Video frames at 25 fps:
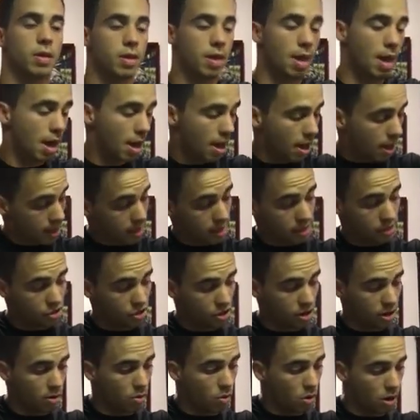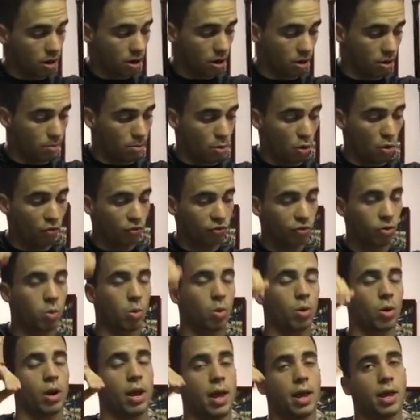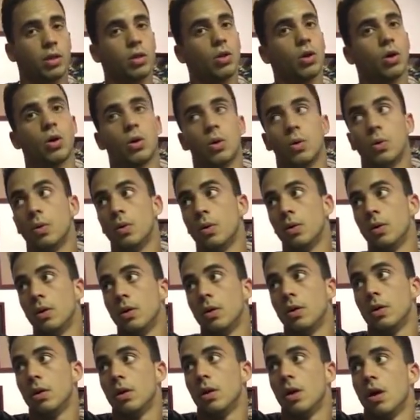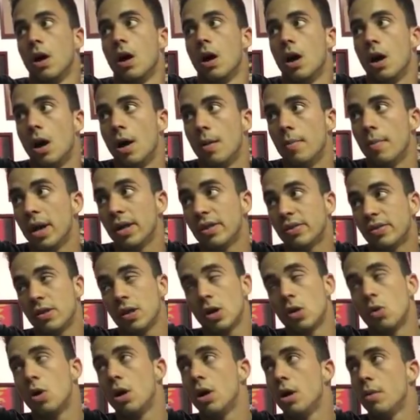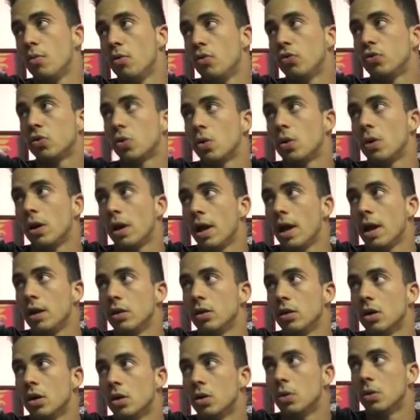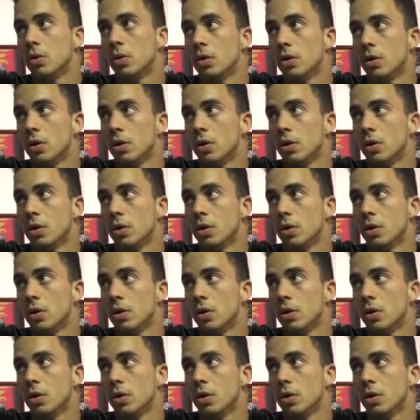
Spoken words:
Yeah, I actually wanted to move to Orlando. I still want to move to Orlando.